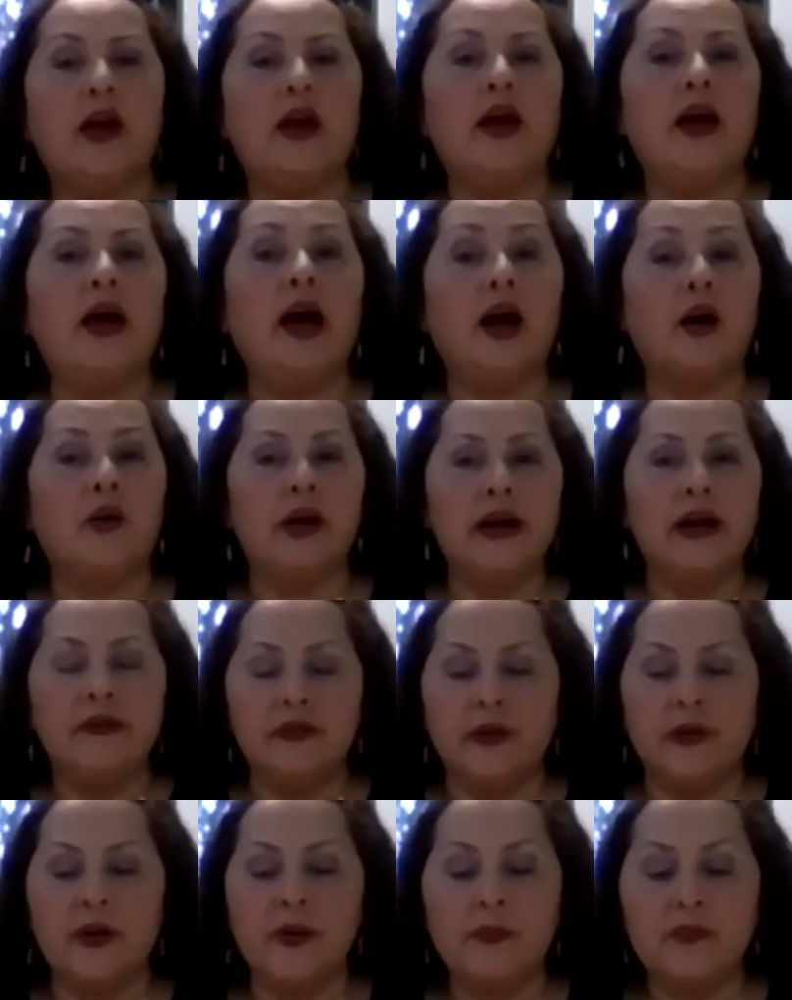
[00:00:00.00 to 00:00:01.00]

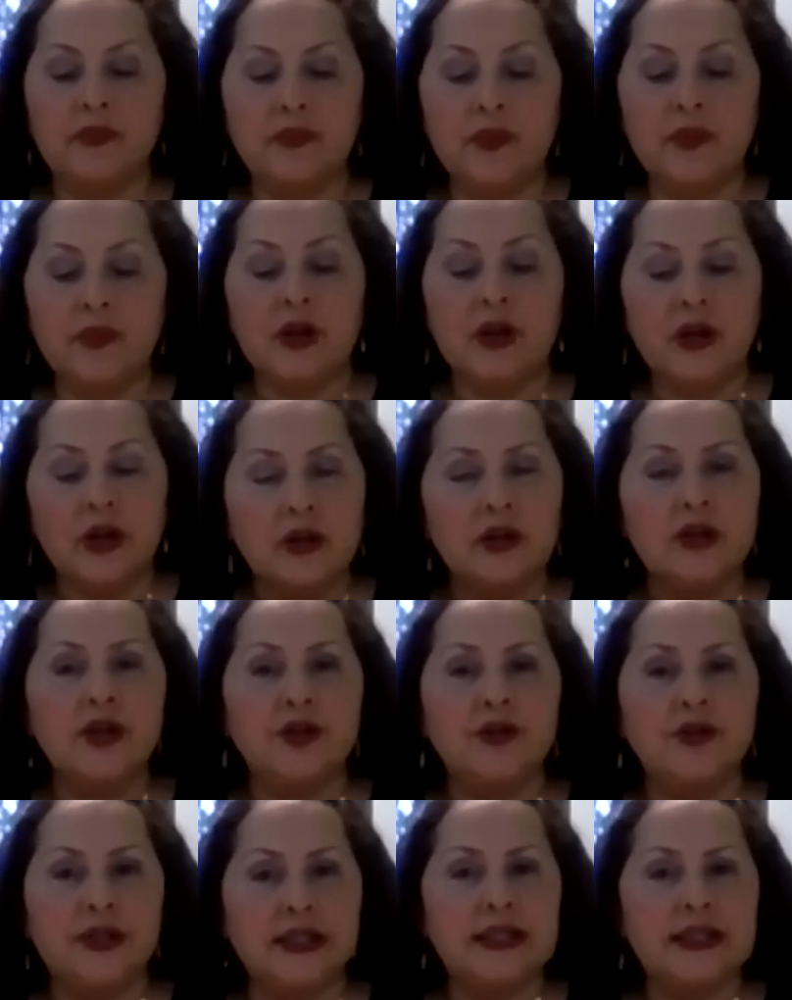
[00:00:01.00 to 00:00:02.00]
However, the good
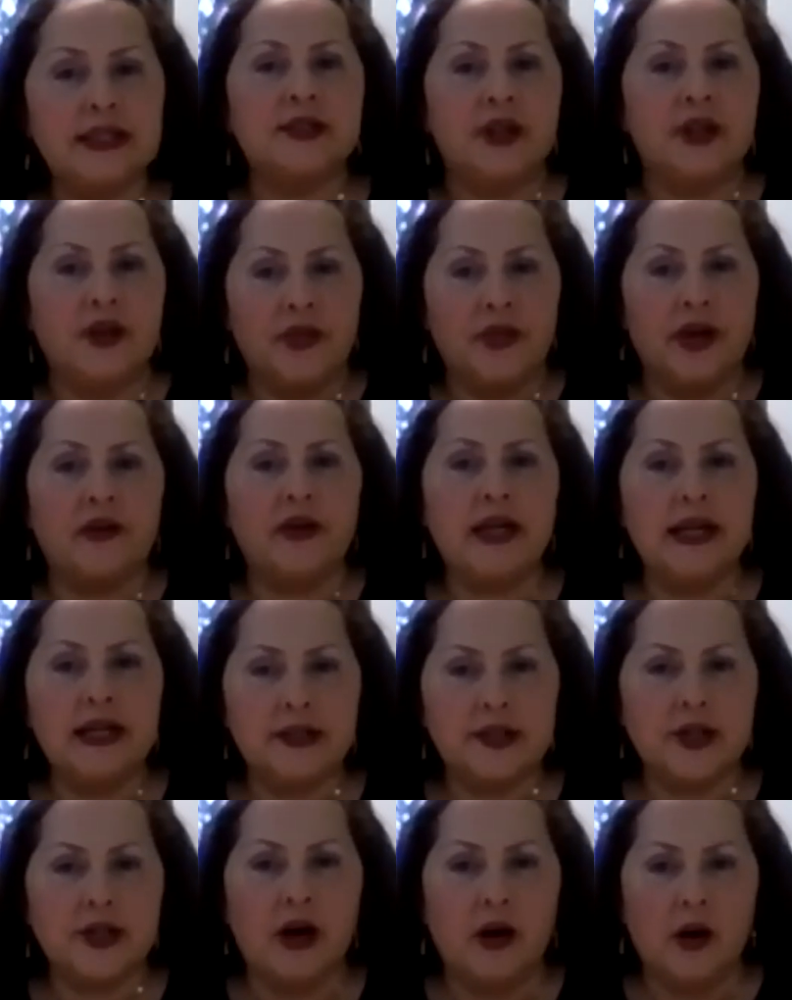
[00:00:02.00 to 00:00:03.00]
news is that there
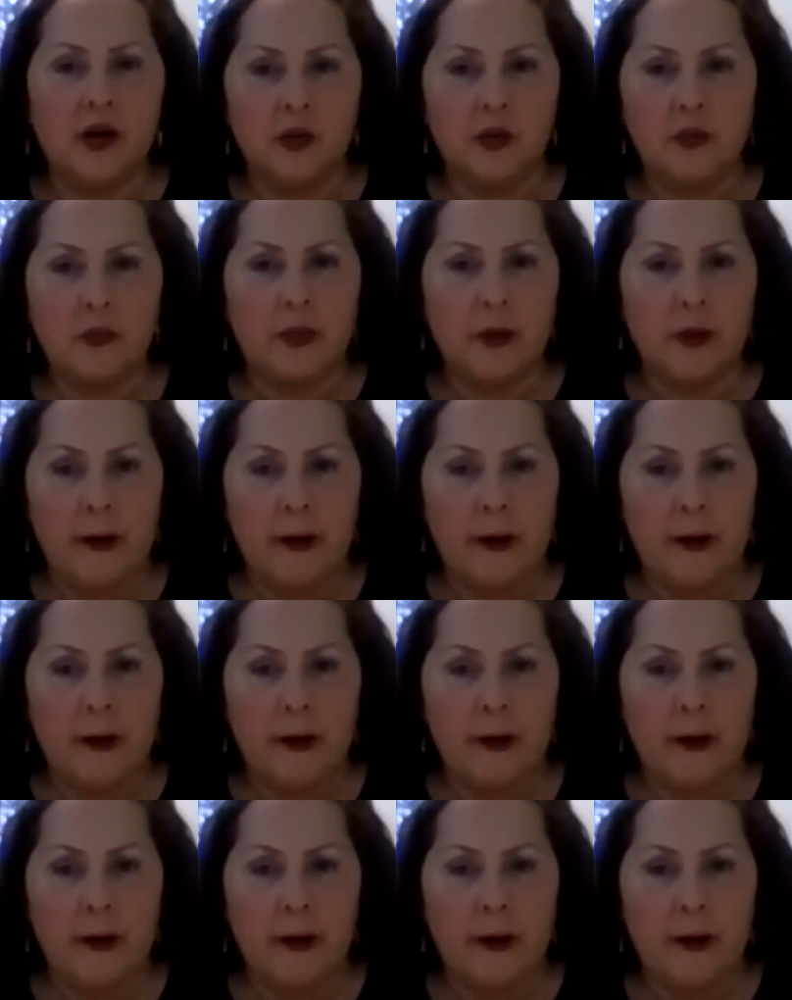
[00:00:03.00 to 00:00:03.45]
is hope.